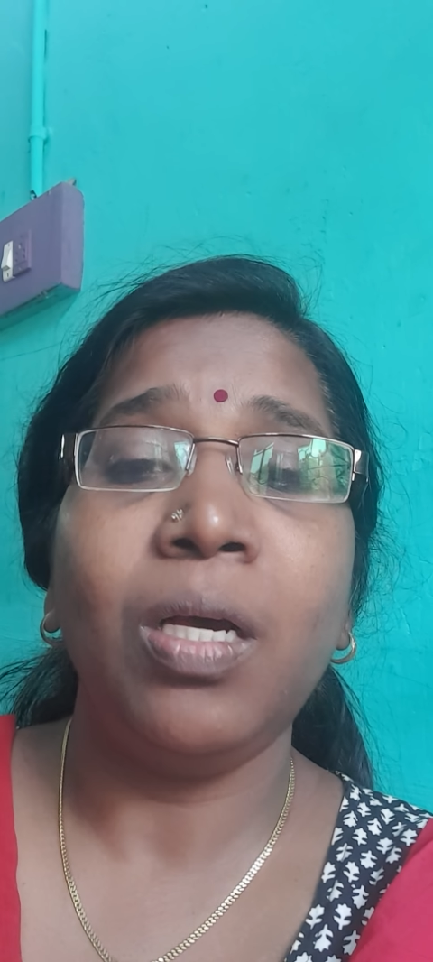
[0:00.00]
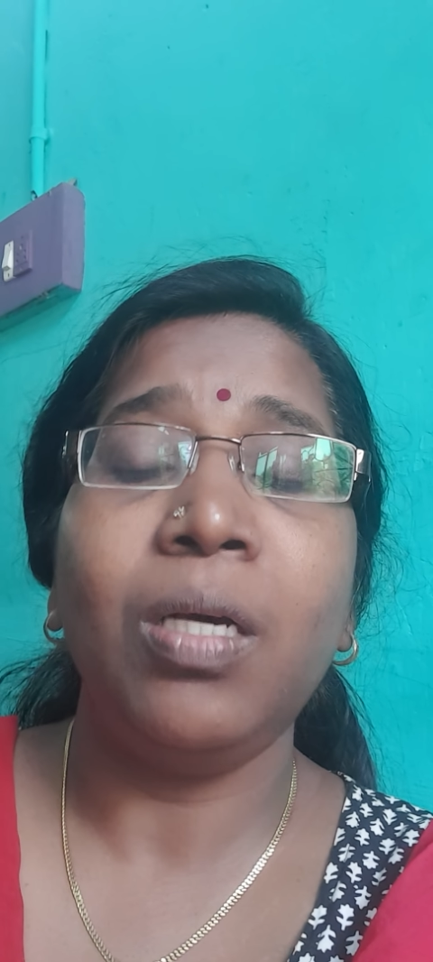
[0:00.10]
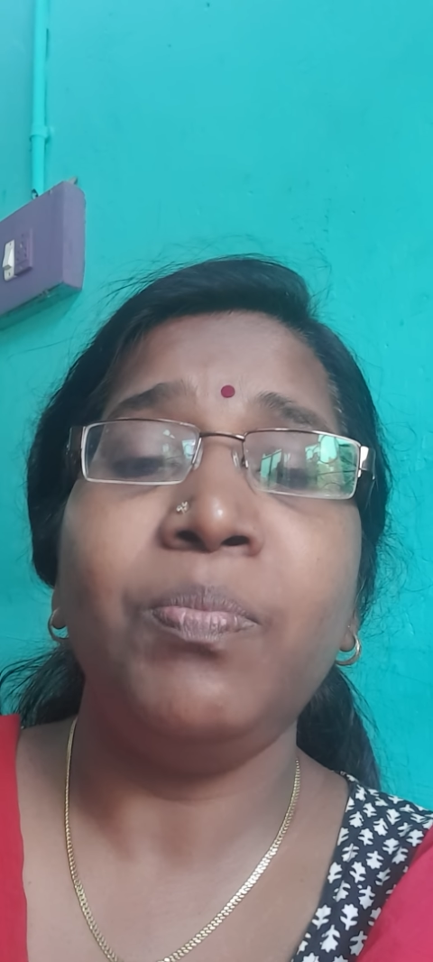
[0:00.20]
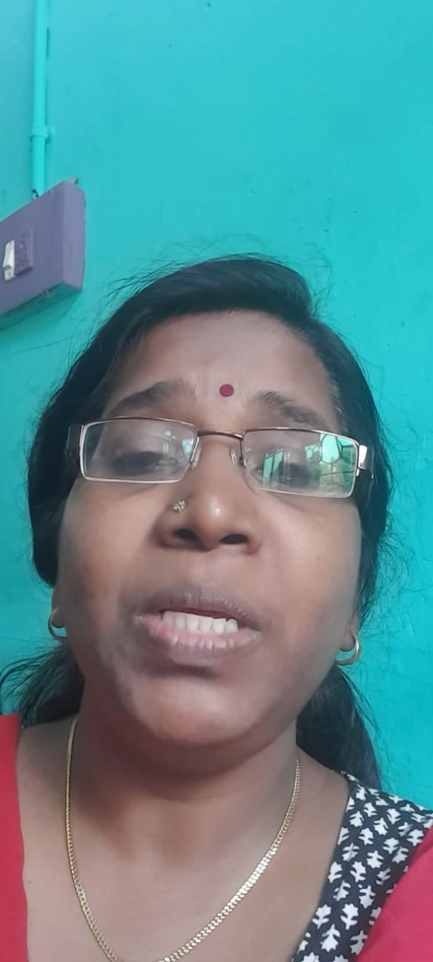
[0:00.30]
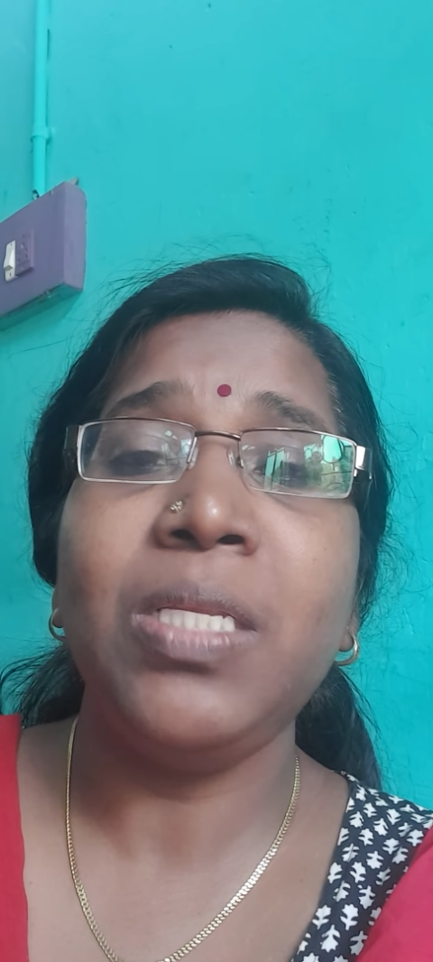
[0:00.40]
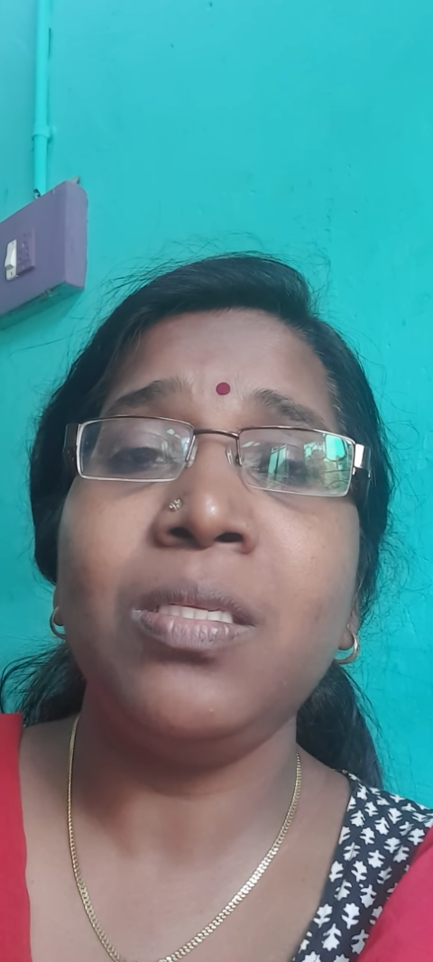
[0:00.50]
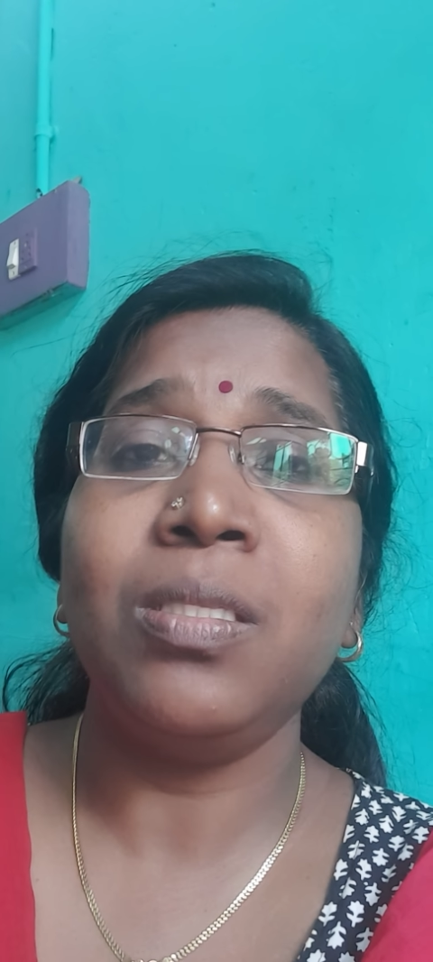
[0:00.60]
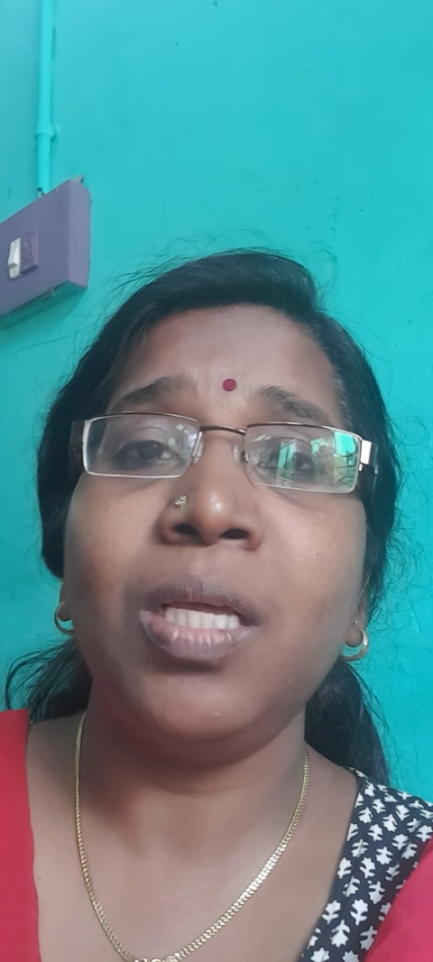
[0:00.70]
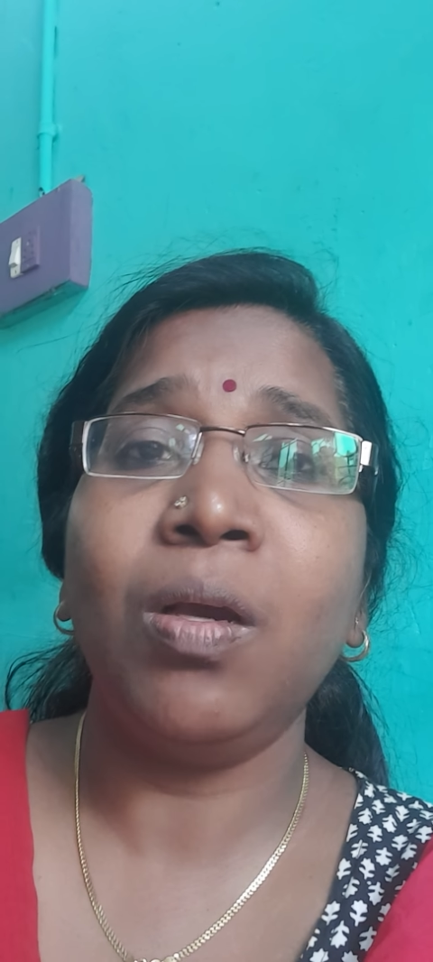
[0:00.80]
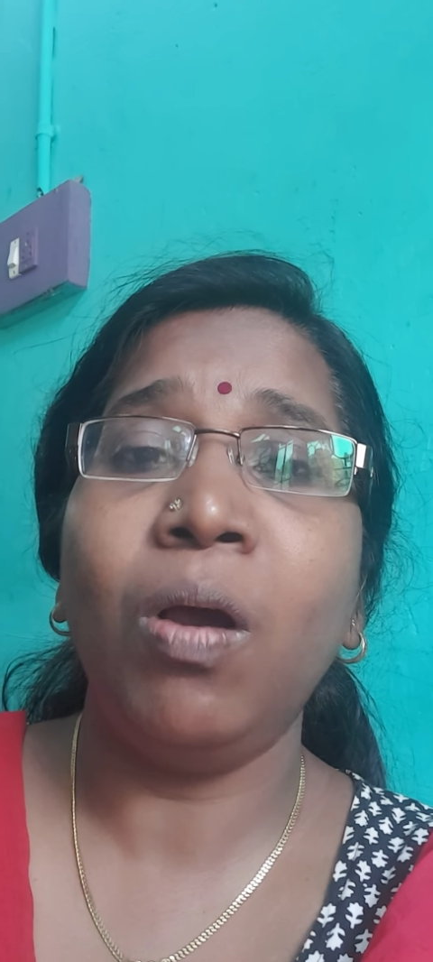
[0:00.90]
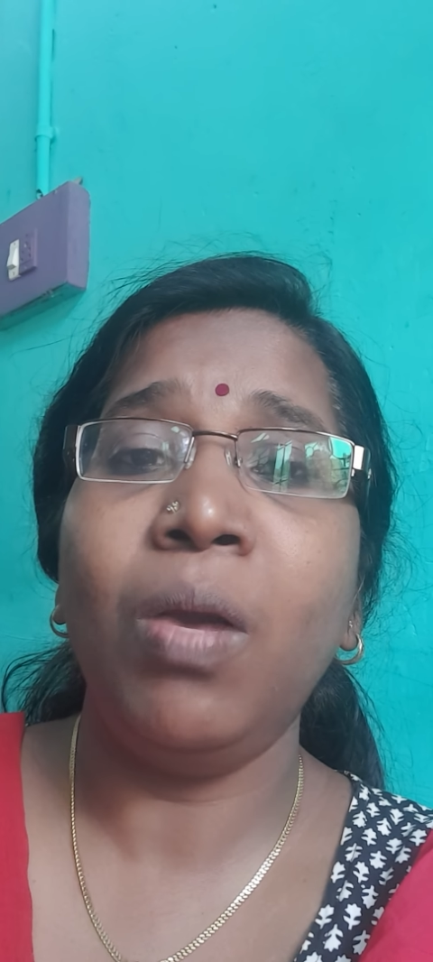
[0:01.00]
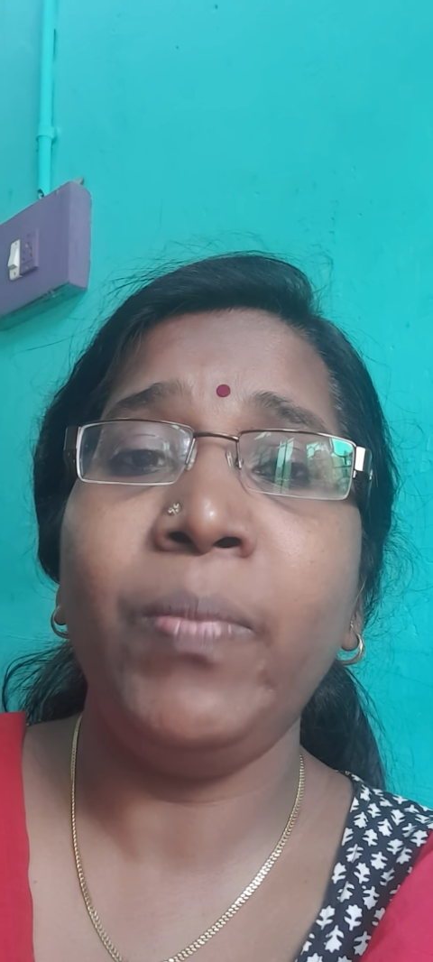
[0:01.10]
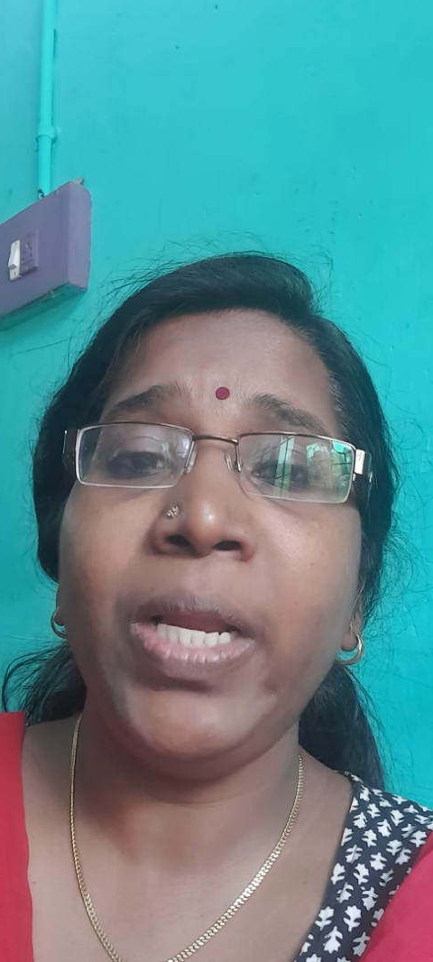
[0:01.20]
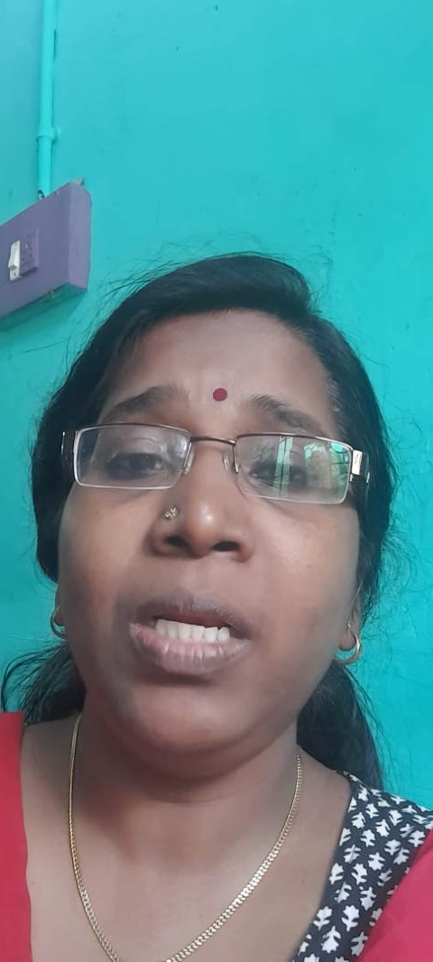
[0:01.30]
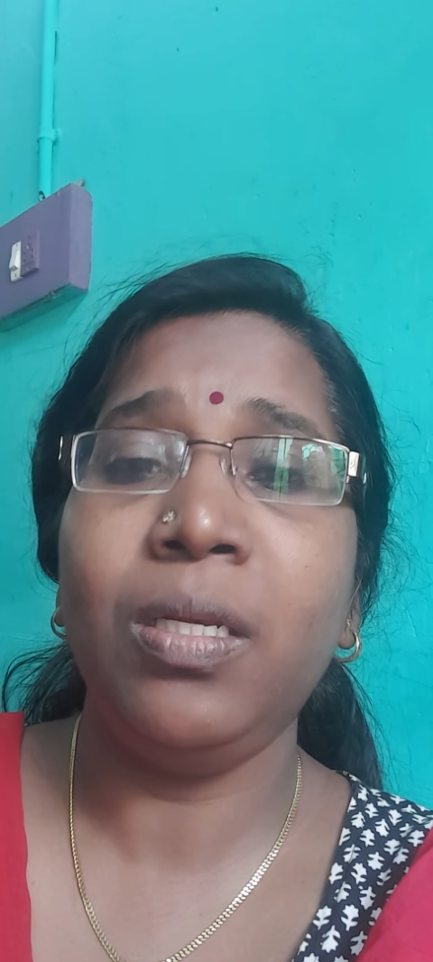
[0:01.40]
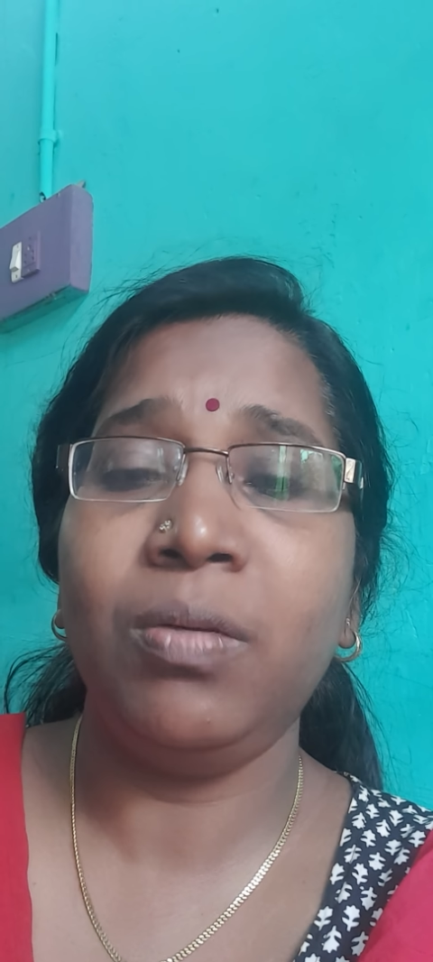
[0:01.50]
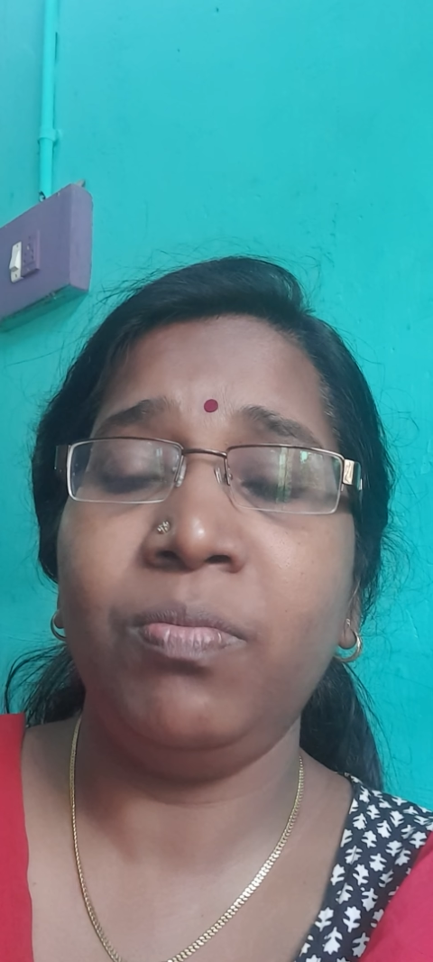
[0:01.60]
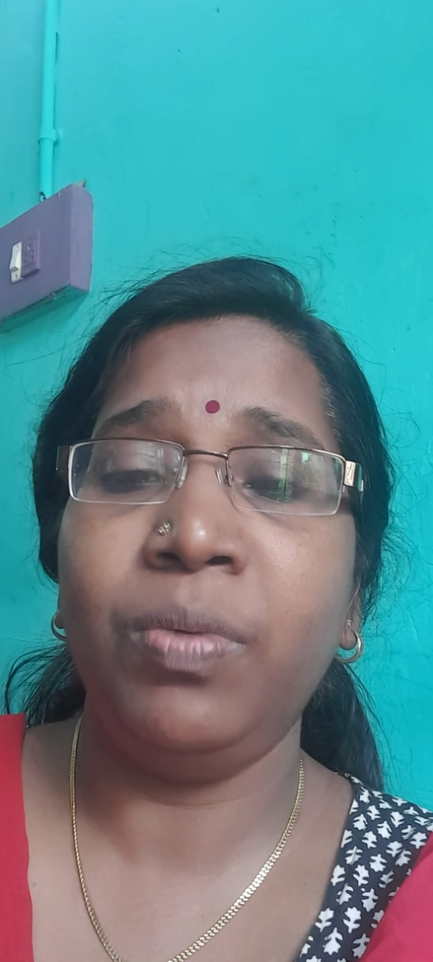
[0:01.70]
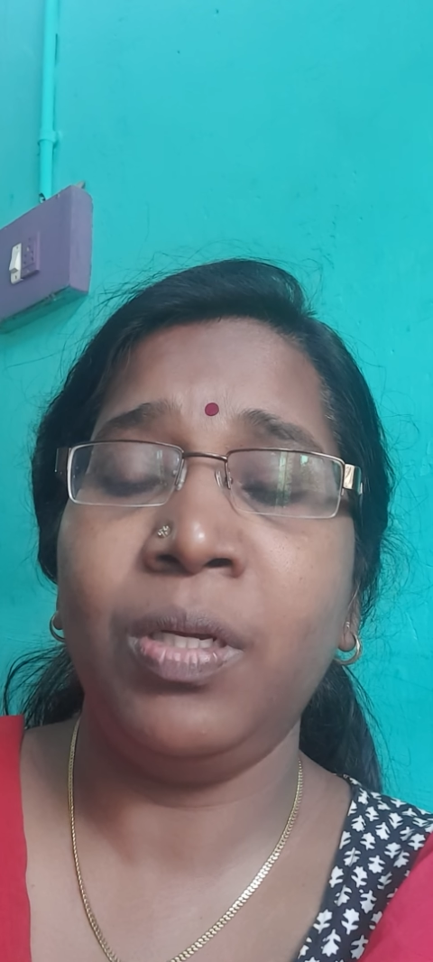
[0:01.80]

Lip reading: means the government